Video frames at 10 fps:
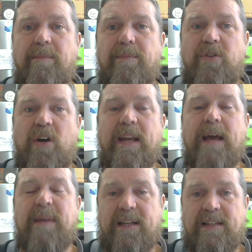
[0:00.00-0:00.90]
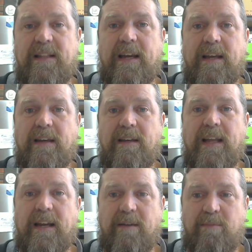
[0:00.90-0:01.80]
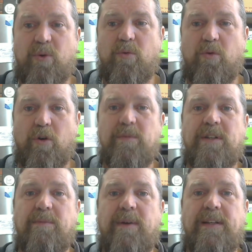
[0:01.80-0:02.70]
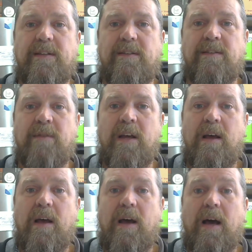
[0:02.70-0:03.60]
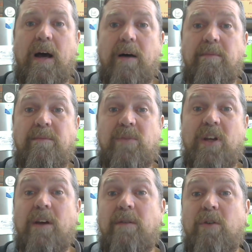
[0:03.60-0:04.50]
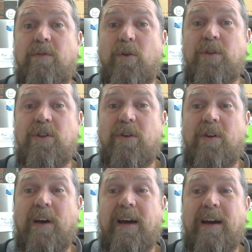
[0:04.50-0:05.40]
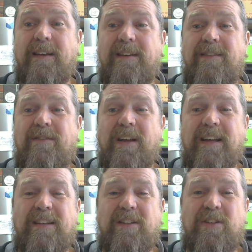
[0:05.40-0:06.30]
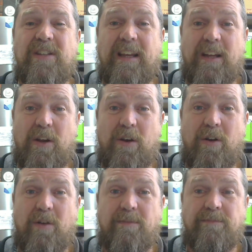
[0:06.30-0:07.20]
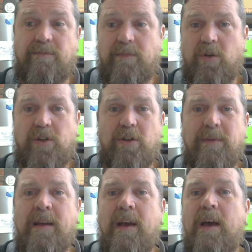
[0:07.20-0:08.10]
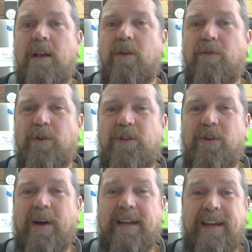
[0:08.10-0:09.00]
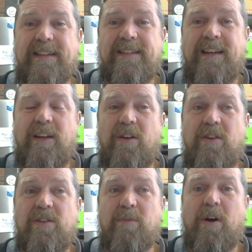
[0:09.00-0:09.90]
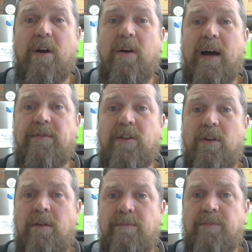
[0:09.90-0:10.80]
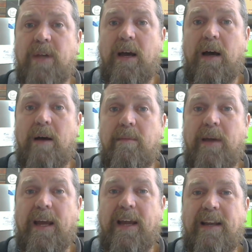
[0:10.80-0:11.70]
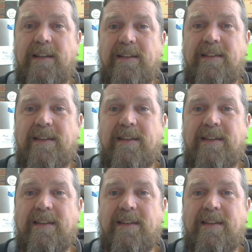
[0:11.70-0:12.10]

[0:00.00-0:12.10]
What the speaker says: dynamics that can pull groups to pieces. So look forward to seeing you. Excuse me. Look forward to seeing you tomorrow afternoon, and